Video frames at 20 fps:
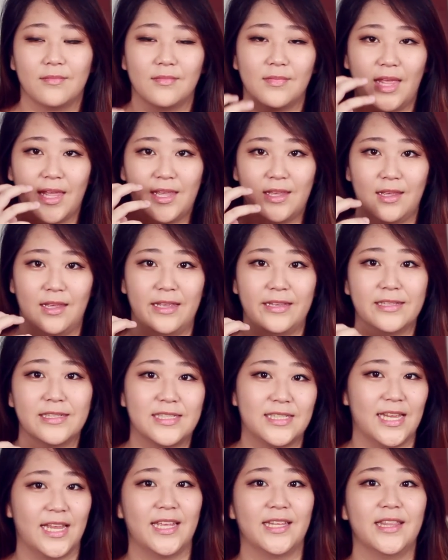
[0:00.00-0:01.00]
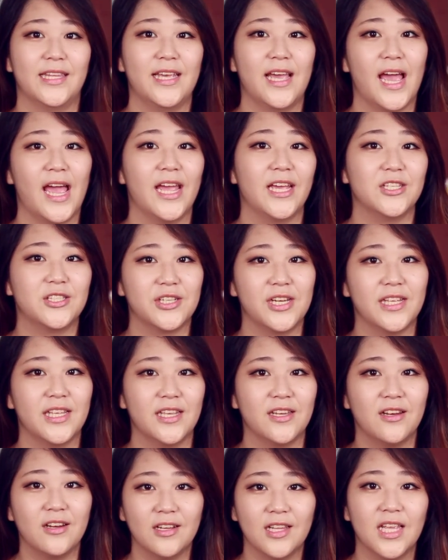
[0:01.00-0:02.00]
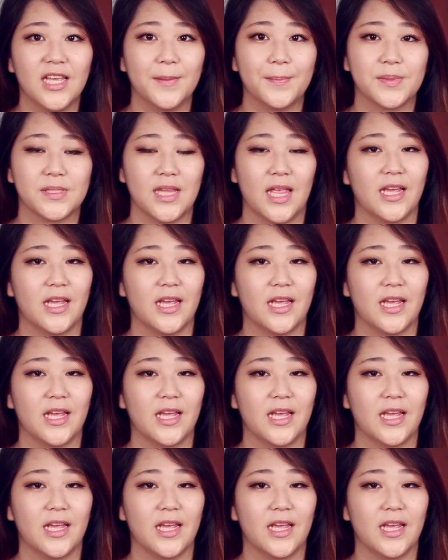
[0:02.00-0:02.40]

like insanely hydrating your lips.